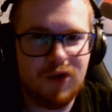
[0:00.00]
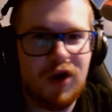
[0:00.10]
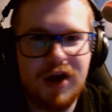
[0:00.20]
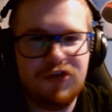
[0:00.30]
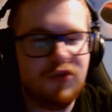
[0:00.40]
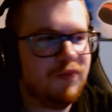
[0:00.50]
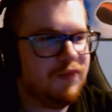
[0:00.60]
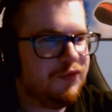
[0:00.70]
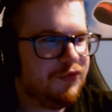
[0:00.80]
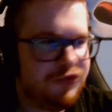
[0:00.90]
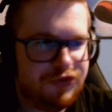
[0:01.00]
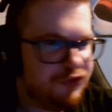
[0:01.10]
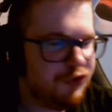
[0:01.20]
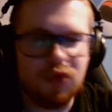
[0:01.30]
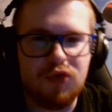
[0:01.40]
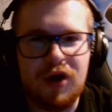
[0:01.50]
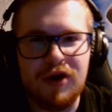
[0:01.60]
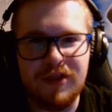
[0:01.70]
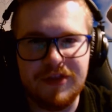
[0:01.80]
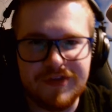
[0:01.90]
Why did you do her
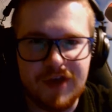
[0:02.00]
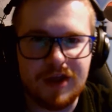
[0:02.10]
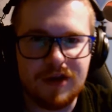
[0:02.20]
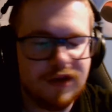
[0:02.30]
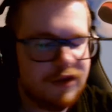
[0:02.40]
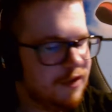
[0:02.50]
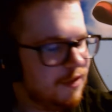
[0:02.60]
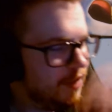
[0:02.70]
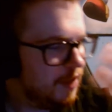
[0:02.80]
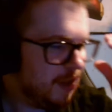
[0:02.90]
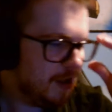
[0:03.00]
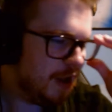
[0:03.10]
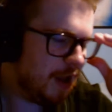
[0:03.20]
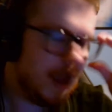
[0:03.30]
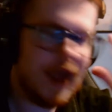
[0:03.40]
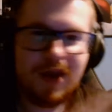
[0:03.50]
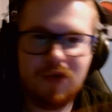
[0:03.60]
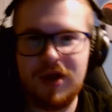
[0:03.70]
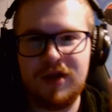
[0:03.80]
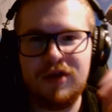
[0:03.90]
wrong in the second?
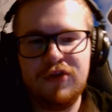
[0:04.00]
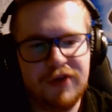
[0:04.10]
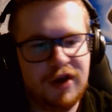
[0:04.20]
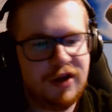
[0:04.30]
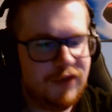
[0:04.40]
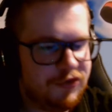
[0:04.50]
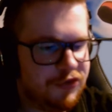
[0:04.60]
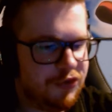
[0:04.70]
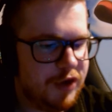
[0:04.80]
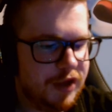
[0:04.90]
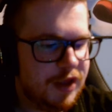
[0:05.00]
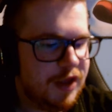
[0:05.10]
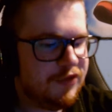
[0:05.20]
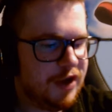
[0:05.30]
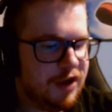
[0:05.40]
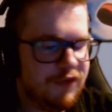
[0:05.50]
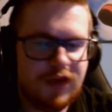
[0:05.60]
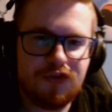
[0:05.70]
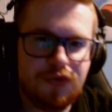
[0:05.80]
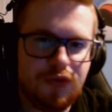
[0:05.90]
Anyway, Sonic Advance 3. Sonic
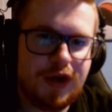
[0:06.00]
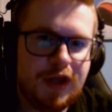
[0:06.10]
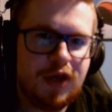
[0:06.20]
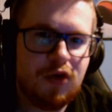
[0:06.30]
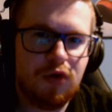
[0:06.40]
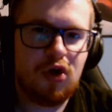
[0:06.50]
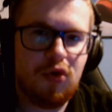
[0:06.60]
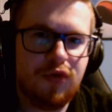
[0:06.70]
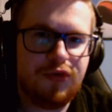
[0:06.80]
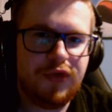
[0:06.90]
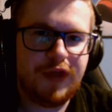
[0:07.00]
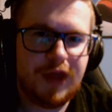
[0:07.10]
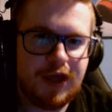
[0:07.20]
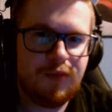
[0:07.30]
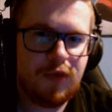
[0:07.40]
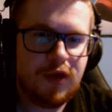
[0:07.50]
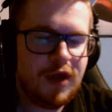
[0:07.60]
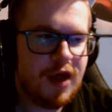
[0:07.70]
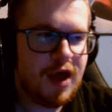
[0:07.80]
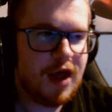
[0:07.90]
Advance 3, we're going through the game
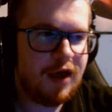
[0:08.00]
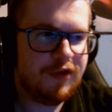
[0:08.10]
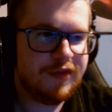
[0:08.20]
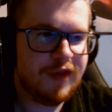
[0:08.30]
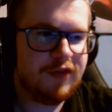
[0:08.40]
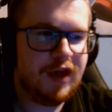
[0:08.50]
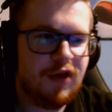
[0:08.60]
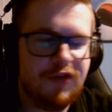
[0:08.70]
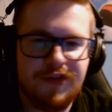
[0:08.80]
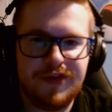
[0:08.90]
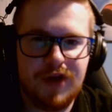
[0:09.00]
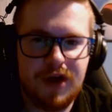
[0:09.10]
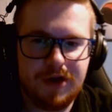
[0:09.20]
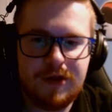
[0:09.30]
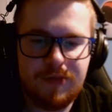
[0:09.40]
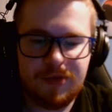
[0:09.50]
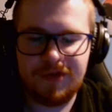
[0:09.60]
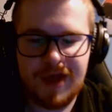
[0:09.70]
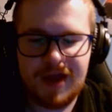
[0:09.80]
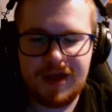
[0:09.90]
as Tails and Sonic,
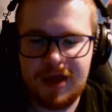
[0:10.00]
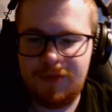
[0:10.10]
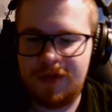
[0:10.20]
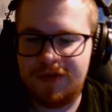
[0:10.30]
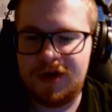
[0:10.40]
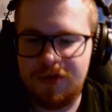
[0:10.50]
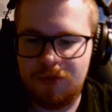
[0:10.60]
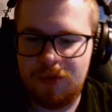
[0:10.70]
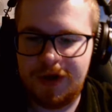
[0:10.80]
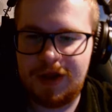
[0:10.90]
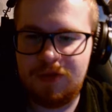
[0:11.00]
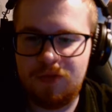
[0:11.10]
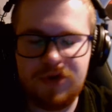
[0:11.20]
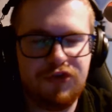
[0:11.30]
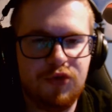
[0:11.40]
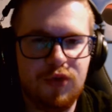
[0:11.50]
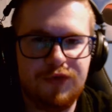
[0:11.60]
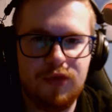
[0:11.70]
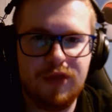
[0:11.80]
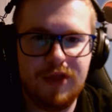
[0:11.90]
because that game is another one in which you have
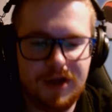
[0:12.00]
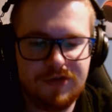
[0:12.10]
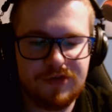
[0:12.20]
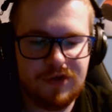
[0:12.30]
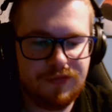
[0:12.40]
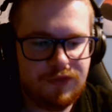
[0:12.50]
to unlock stuff.